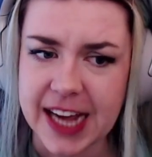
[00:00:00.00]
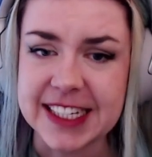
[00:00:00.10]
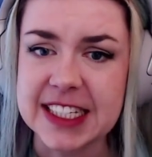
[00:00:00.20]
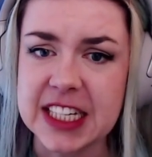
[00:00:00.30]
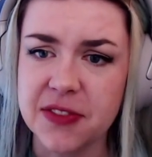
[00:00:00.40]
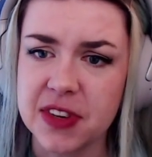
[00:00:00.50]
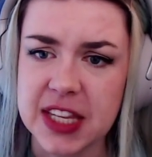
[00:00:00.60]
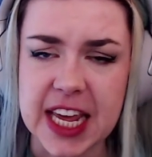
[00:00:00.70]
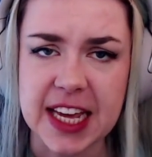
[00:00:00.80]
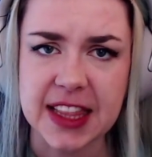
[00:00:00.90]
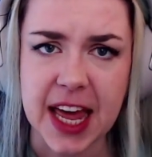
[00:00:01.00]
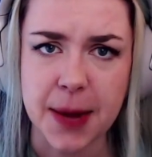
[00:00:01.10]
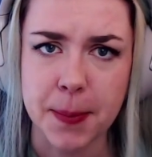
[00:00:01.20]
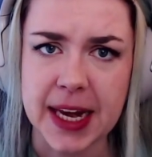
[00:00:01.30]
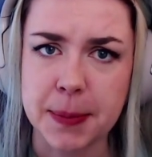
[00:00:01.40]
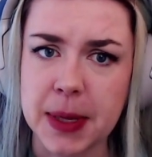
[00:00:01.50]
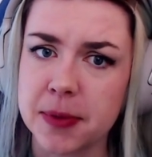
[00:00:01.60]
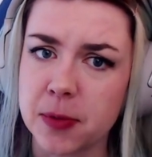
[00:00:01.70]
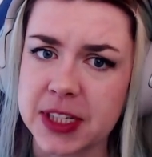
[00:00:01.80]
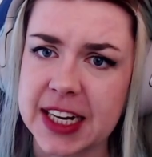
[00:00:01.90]
I didn't even think that many
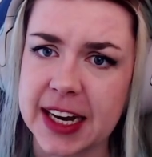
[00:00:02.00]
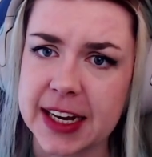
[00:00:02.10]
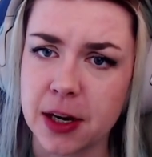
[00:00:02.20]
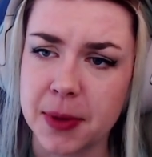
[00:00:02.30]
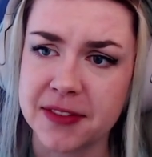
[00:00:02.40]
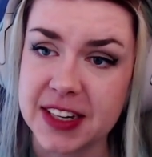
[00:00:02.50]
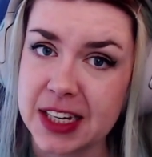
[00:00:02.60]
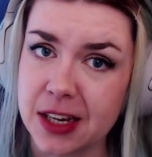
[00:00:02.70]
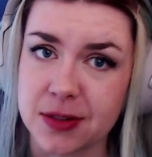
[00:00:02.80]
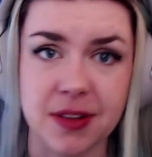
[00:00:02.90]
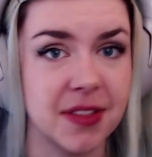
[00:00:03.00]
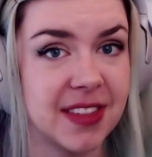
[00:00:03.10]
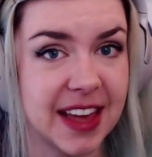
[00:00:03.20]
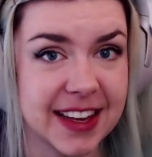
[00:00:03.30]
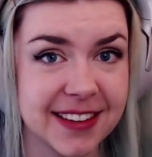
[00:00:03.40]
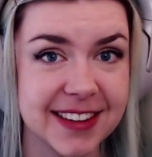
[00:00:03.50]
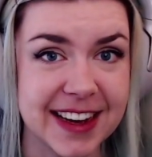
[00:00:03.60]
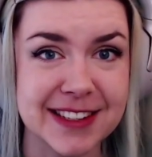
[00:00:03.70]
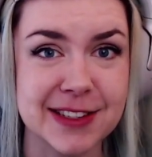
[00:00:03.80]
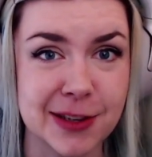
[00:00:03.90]
people would click on my video, so thank you
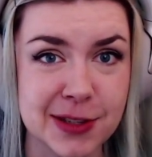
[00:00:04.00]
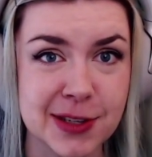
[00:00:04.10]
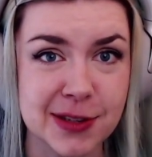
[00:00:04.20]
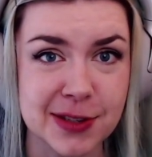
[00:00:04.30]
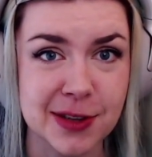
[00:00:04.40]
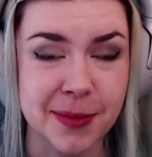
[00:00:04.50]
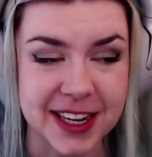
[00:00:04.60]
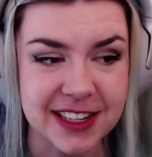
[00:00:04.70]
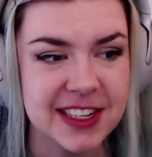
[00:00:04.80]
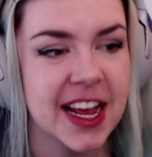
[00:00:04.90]
guys so much.